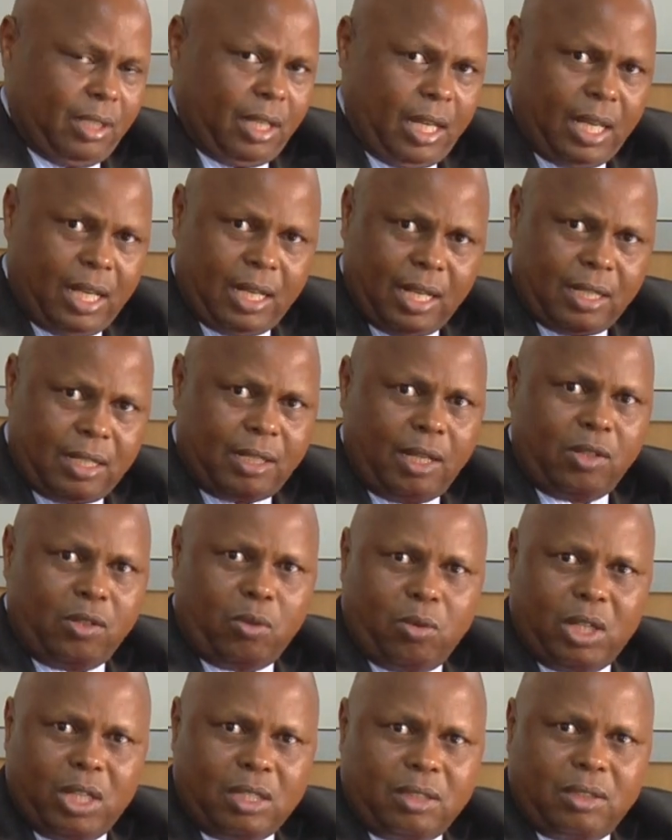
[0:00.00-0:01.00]
And I tell you
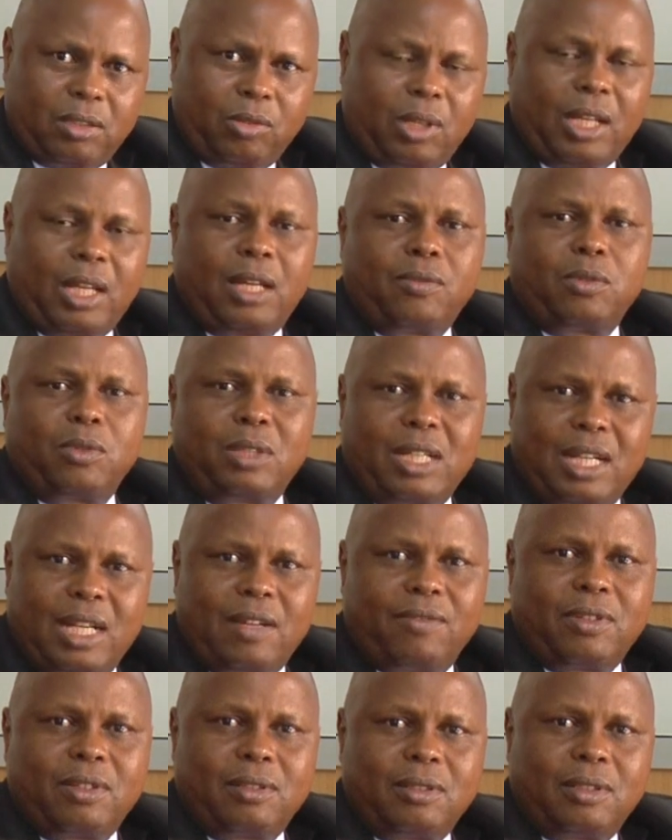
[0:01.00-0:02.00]
what, your life will
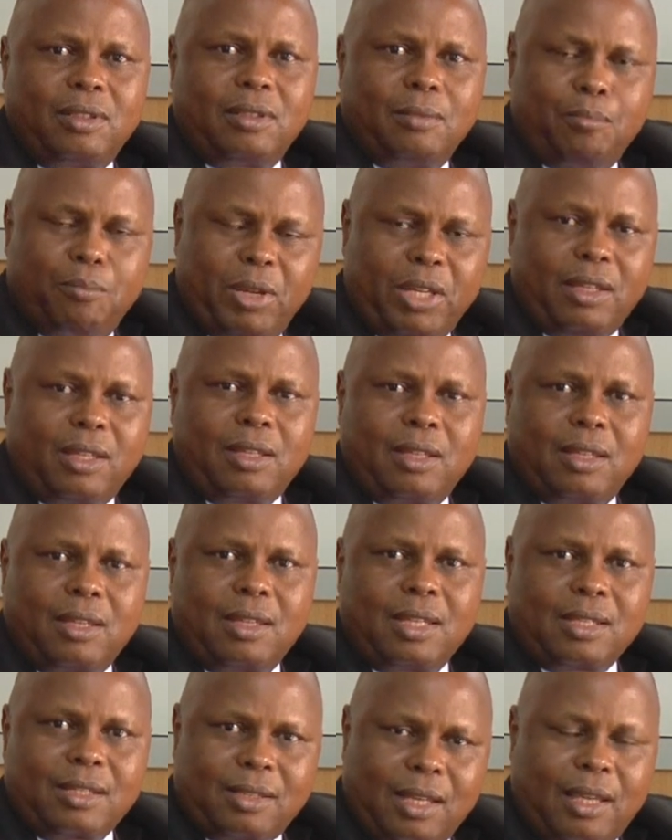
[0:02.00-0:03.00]
never be
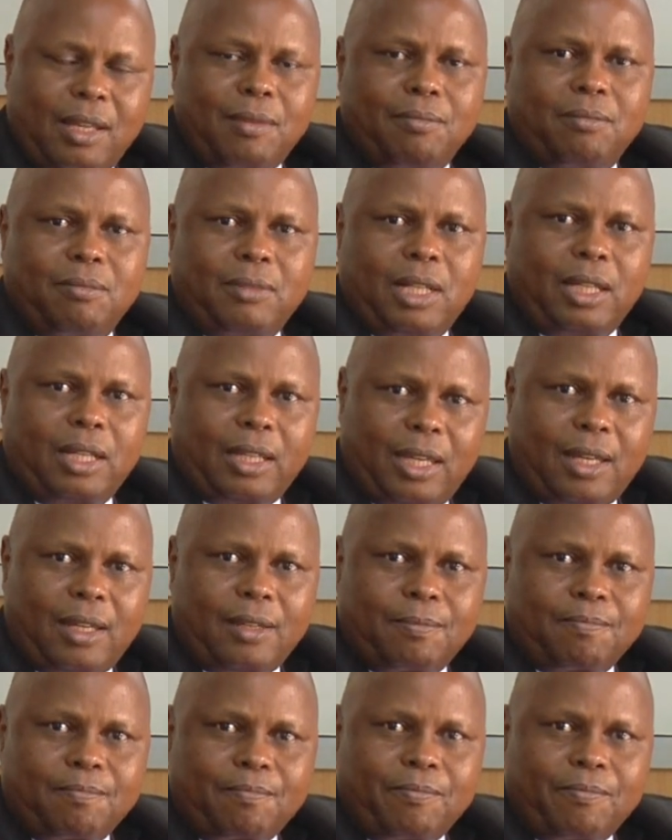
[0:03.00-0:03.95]
the same again.